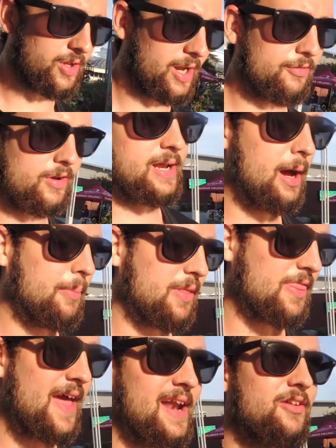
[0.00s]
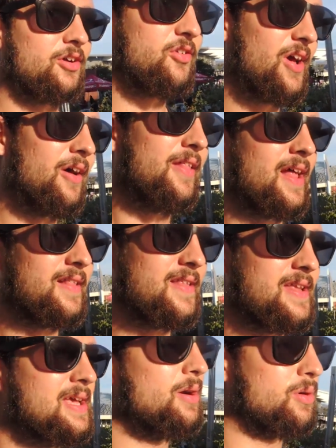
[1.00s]
it's kind of freaking out. But then it turns out that
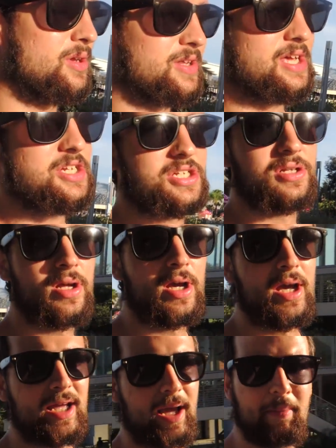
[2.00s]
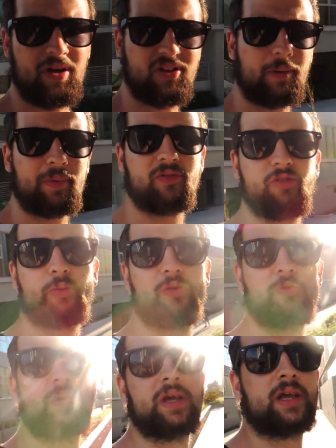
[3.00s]
the orientation got mixed up and it's
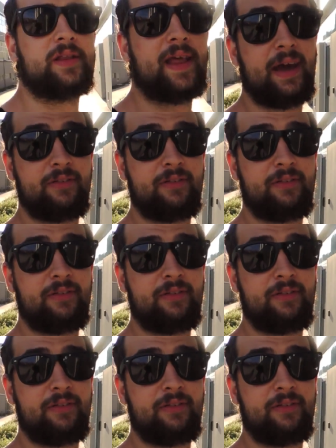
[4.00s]
supposed to be day